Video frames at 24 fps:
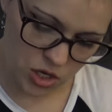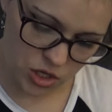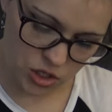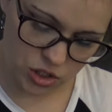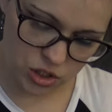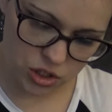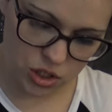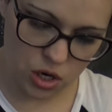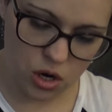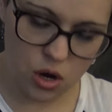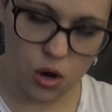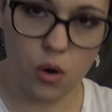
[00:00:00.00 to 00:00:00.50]

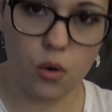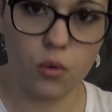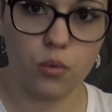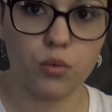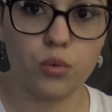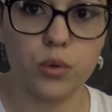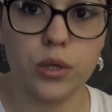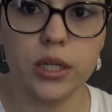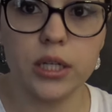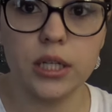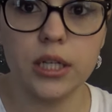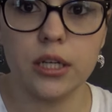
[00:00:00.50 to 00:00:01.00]
So
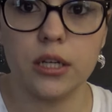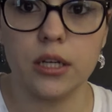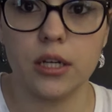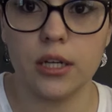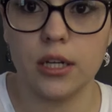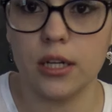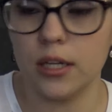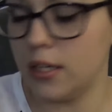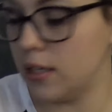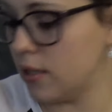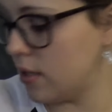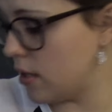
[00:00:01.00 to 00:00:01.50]
really
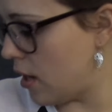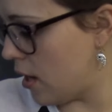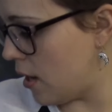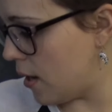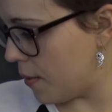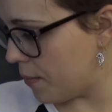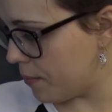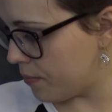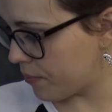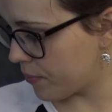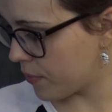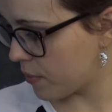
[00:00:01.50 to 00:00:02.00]
good
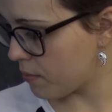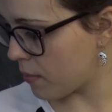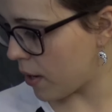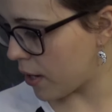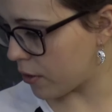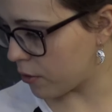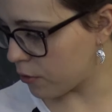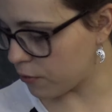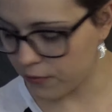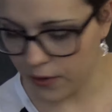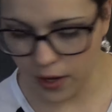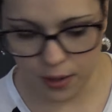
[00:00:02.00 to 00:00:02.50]
um,
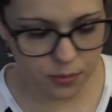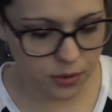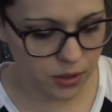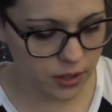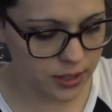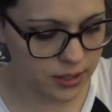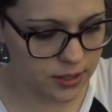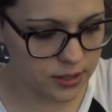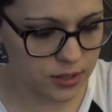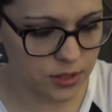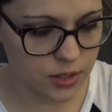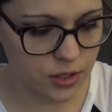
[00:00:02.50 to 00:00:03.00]
microfiber
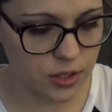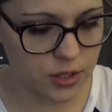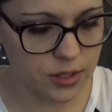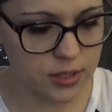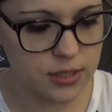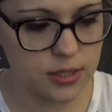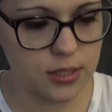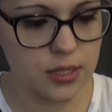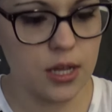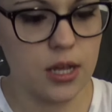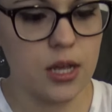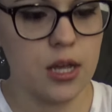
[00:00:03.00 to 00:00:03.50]

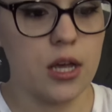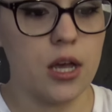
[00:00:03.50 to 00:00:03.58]
inserts.